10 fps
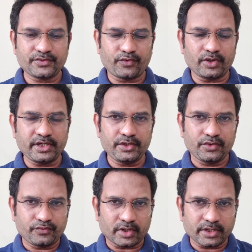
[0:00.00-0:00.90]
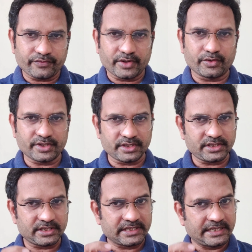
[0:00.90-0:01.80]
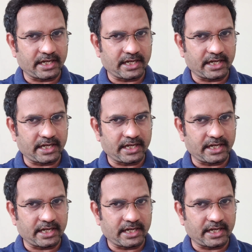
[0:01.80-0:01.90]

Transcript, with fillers: least 40 to 45 questions